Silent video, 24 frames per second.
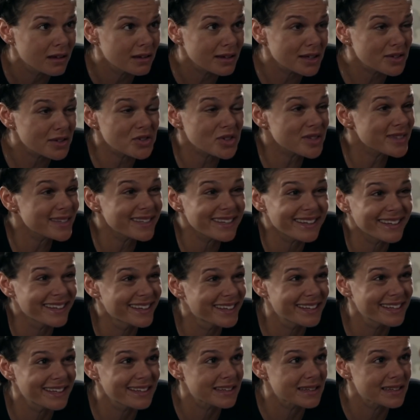It's just...
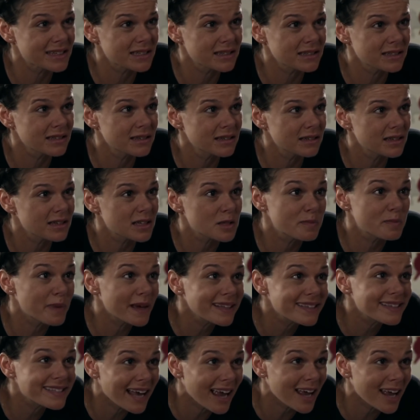it's
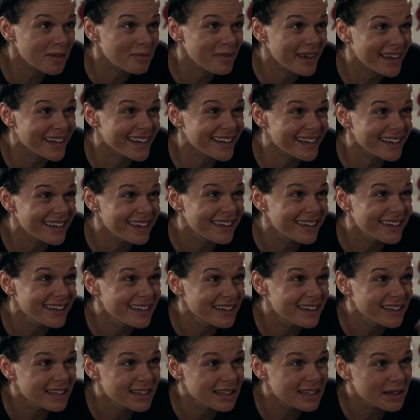bad timing.
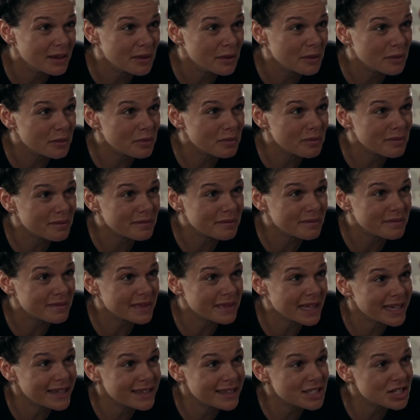
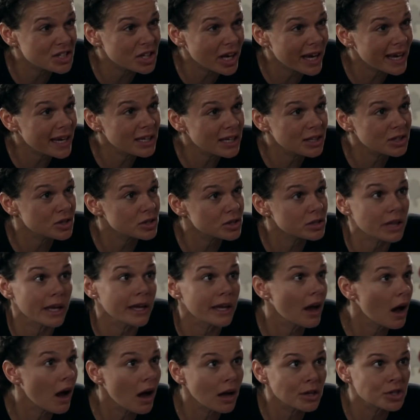Things change.
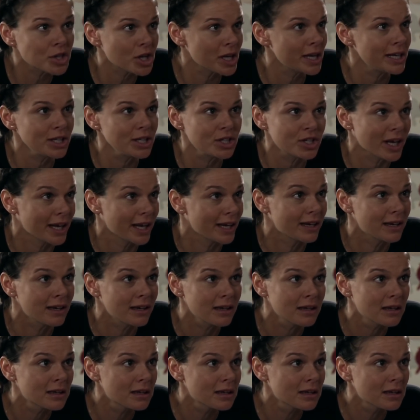They are changing.